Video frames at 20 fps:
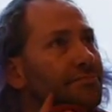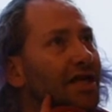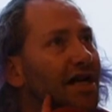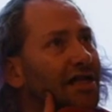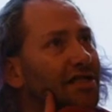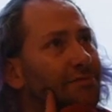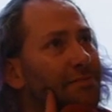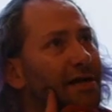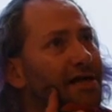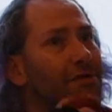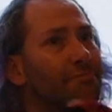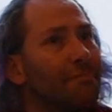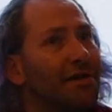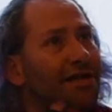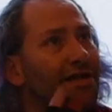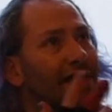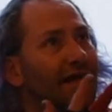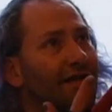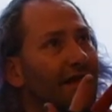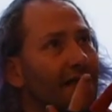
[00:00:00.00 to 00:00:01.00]
Iceman,
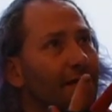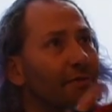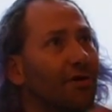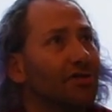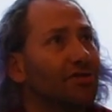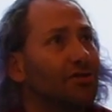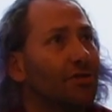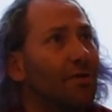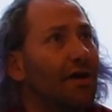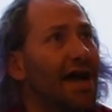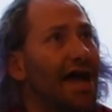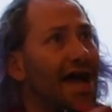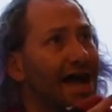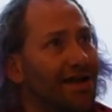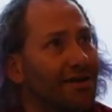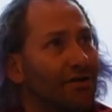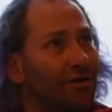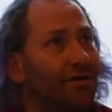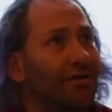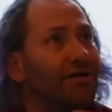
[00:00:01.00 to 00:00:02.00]
my nickname, also uh, a
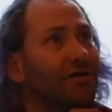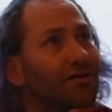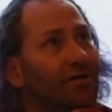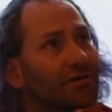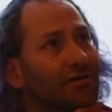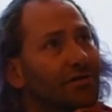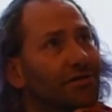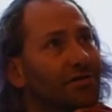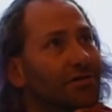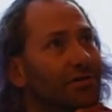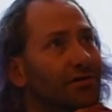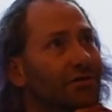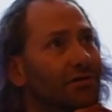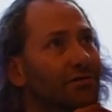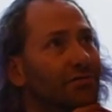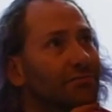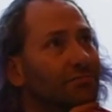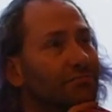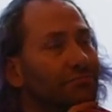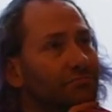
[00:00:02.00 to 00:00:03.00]
handle. Yeah, the,
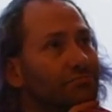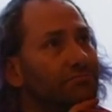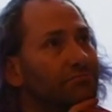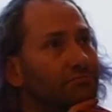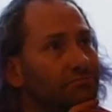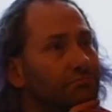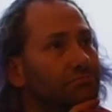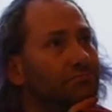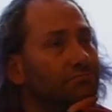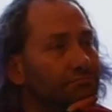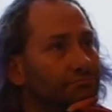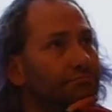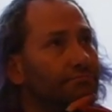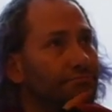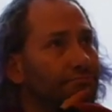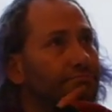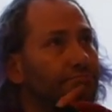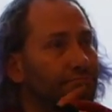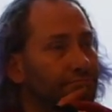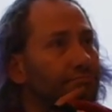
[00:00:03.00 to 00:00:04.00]
the mouse is the
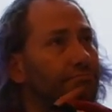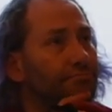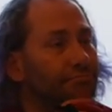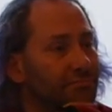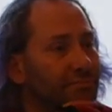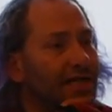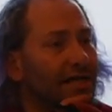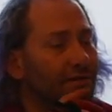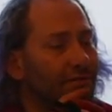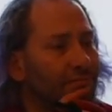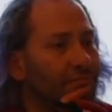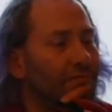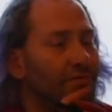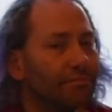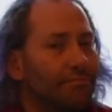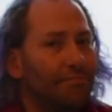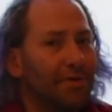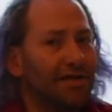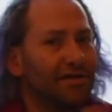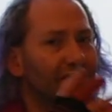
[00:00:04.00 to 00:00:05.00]
guy the, the yeah.
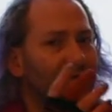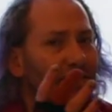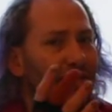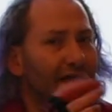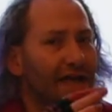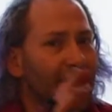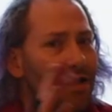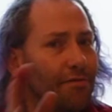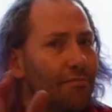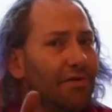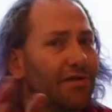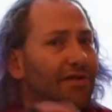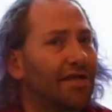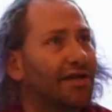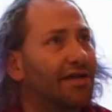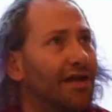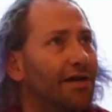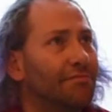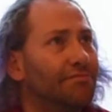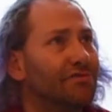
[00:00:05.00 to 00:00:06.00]
Mouse, yeah. Basically, anyone
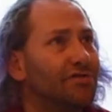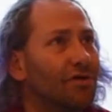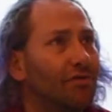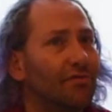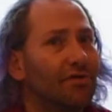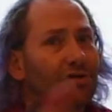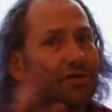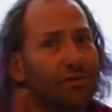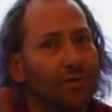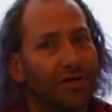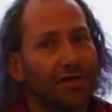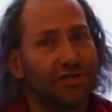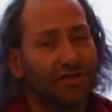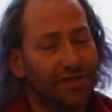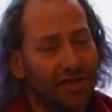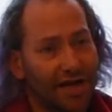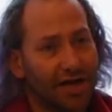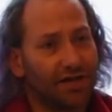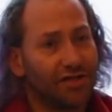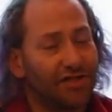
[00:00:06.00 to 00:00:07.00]
that comes over to our
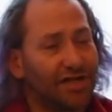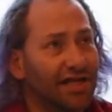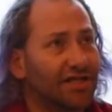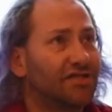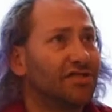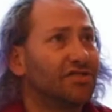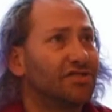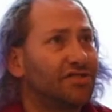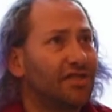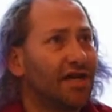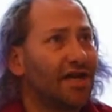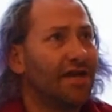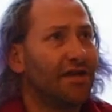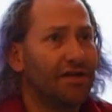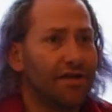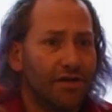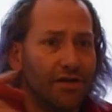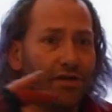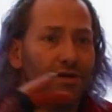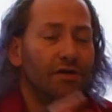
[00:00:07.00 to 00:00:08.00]
injection
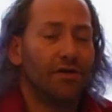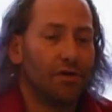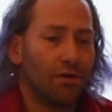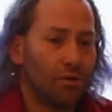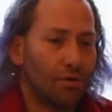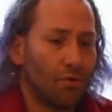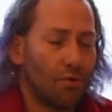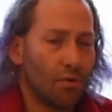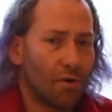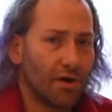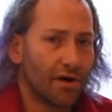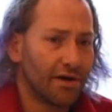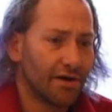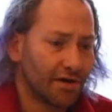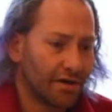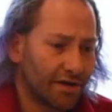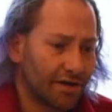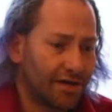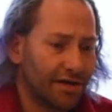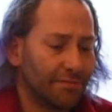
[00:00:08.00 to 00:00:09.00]
site
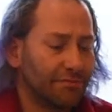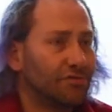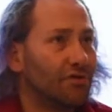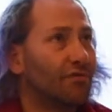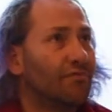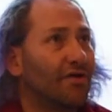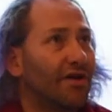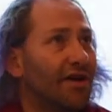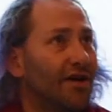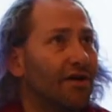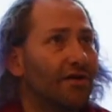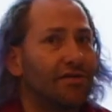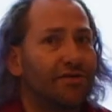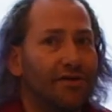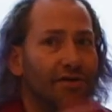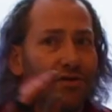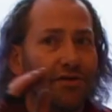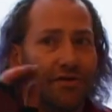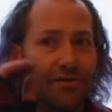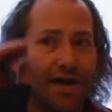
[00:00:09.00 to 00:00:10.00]
or comes over here
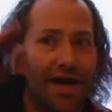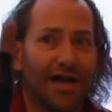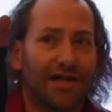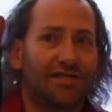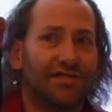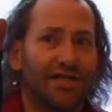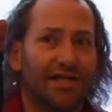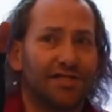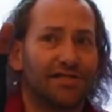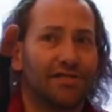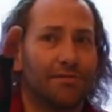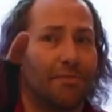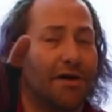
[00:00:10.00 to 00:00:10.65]
to access the